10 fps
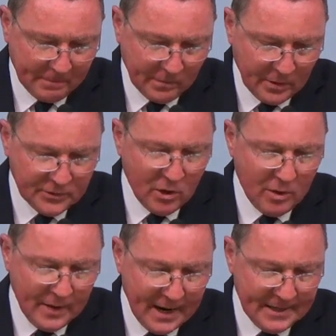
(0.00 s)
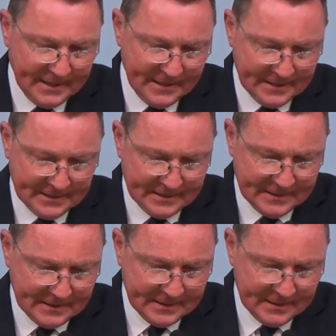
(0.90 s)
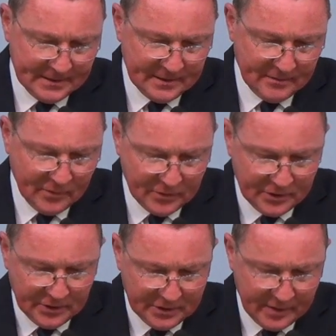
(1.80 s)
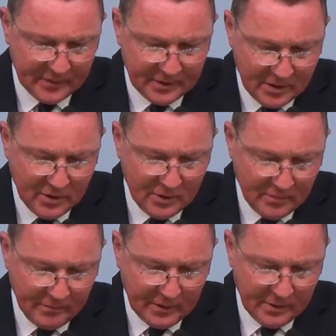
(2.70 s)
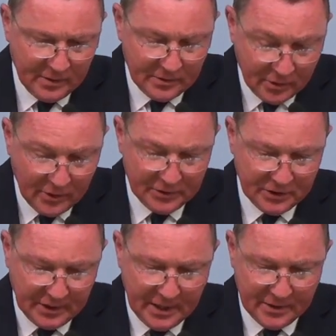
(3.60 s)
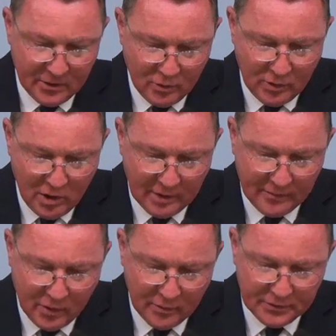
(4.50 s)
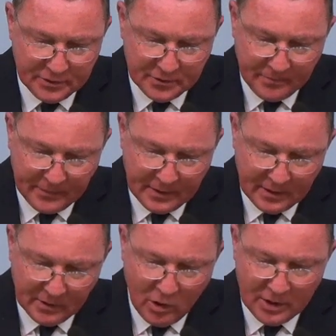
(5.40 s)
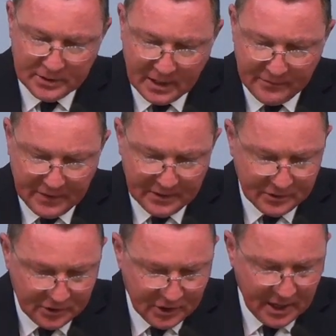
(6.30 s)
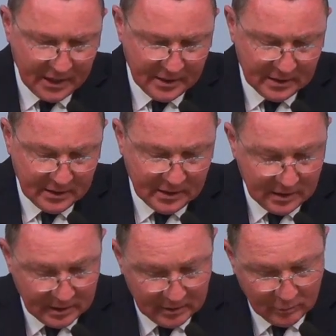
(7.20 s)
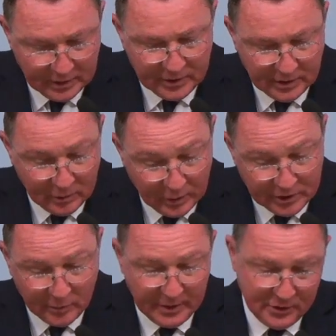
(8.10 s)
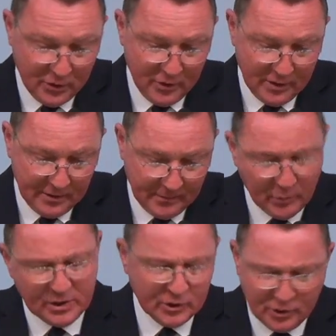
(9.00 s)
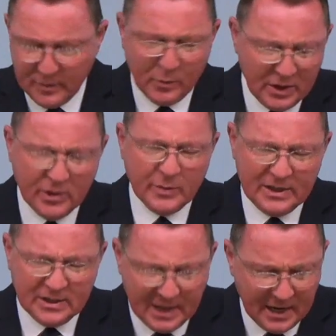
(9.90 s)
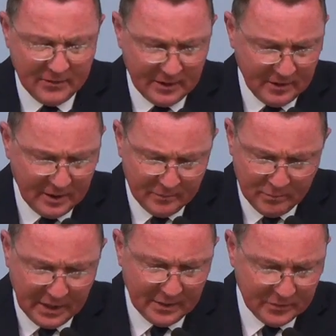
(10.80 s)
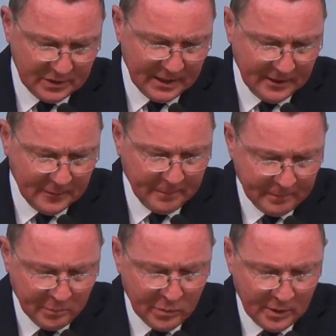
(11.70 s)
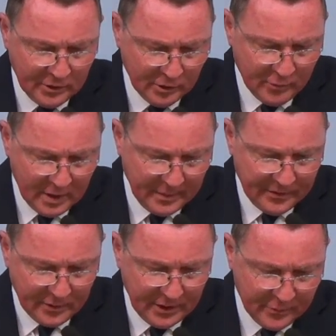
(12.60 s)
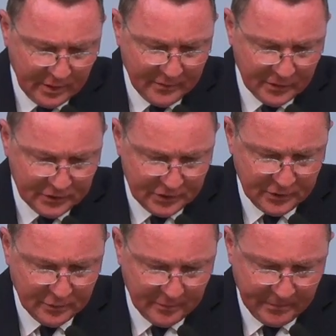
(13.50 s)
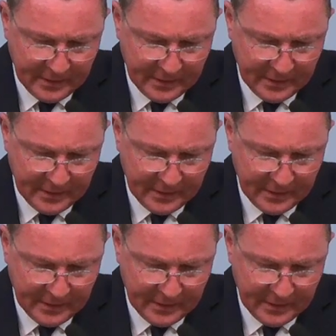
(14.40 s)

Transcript: Psalm 80, verse 7. Turn us again, O God of hosts, and cause thy face to shine, and we shall be turned. We shall, excuse me, we shall be saved. I make a mistake here. Deuteronomy 33, verse 2.